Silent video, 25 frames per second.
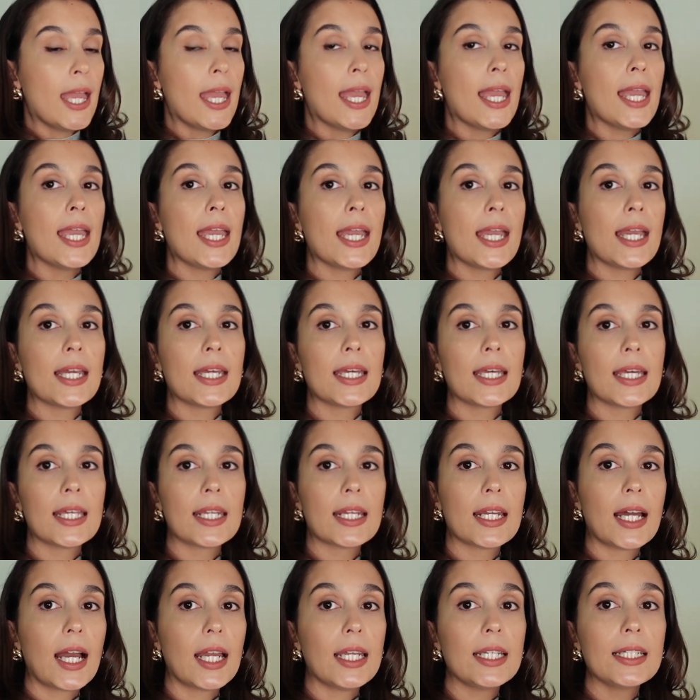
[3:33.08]

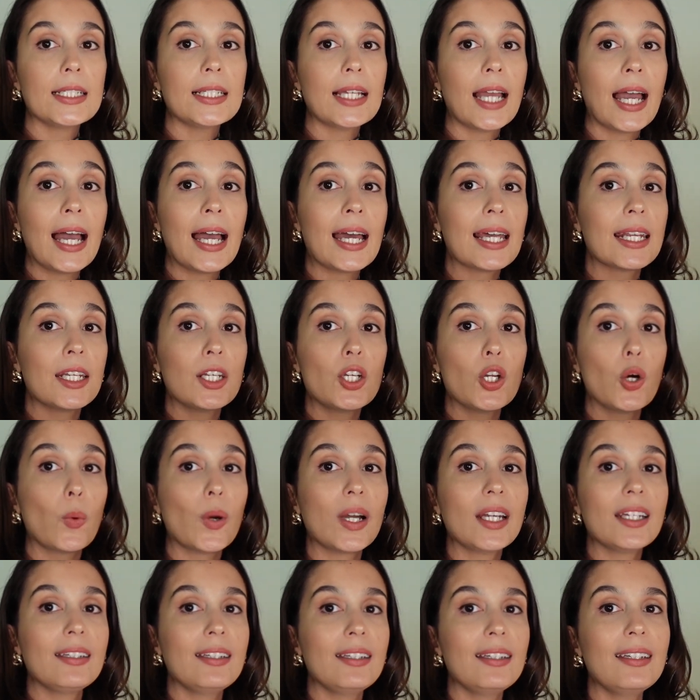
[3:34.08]
and I had no
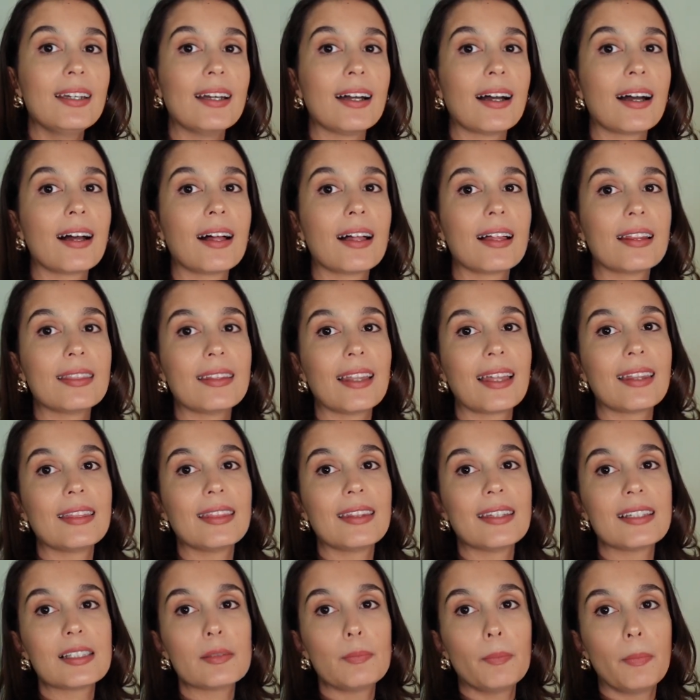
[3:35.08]
idea that
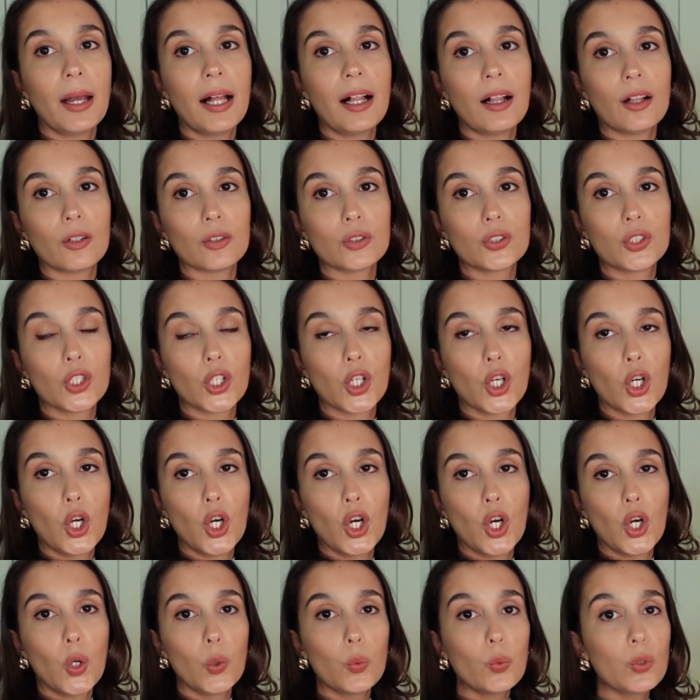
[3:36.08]
this belt
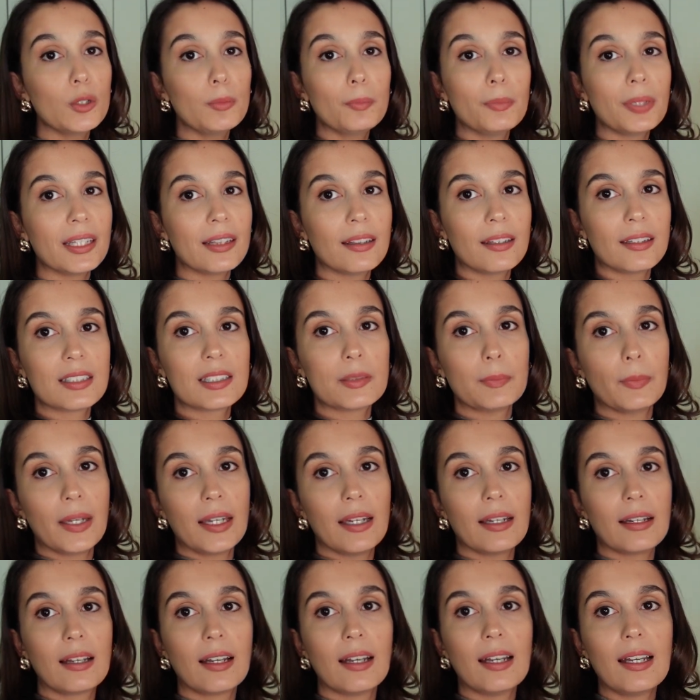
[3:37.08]
would be this
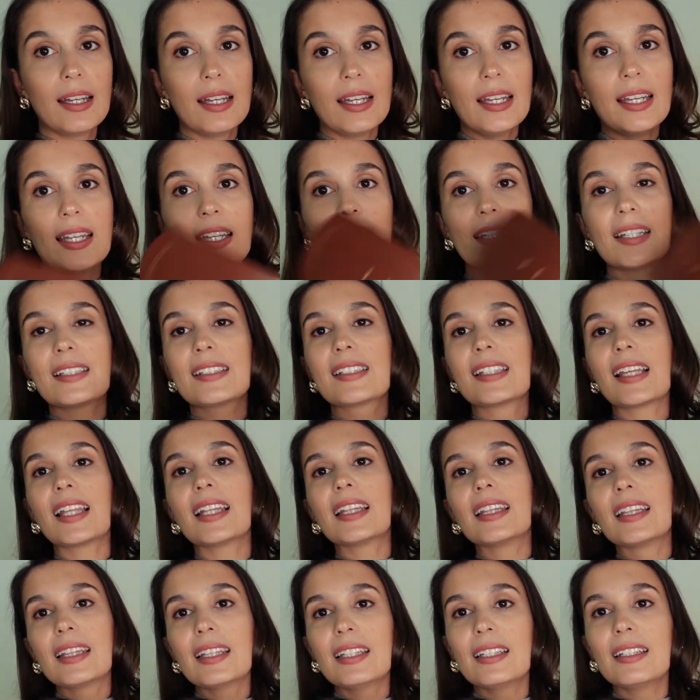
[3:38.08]
big. It is
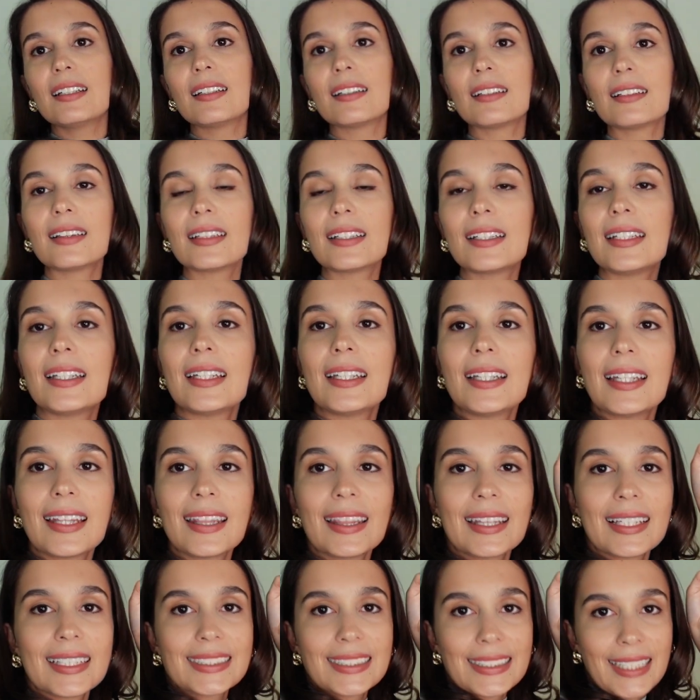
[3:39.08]
literally
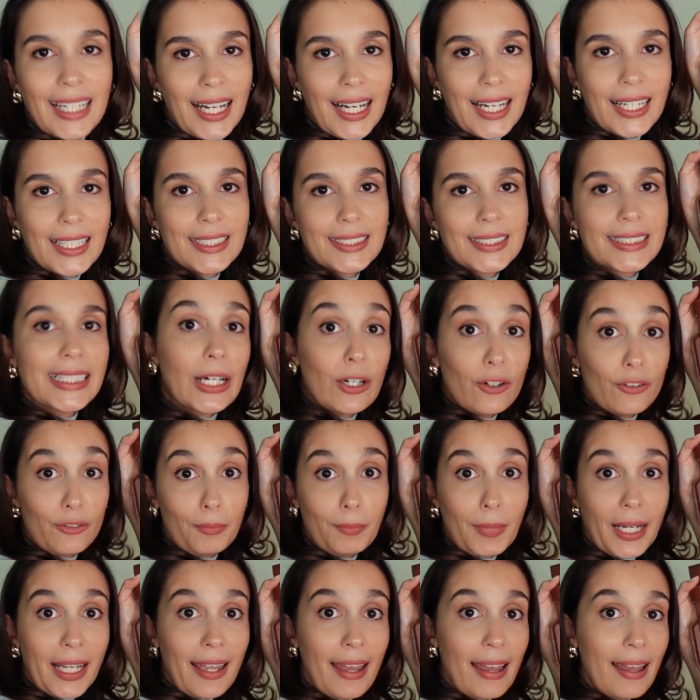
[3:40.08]
the size of
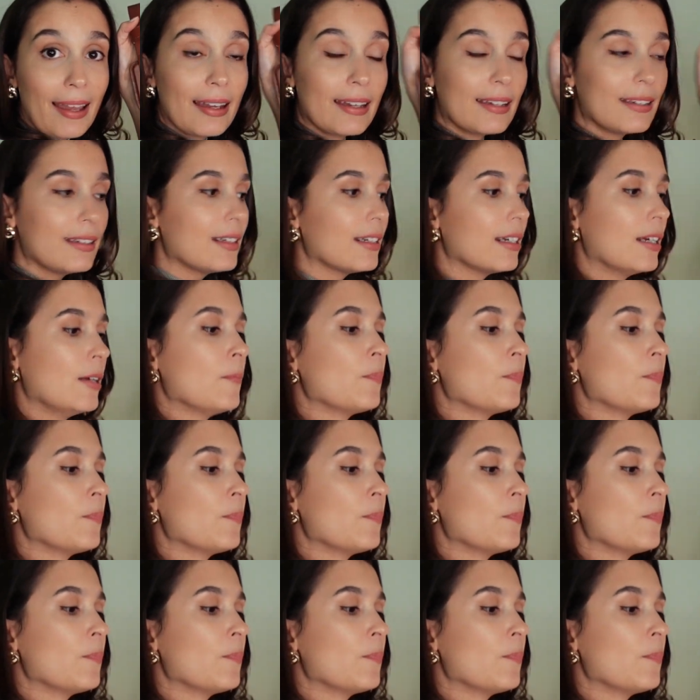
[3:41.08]
my head.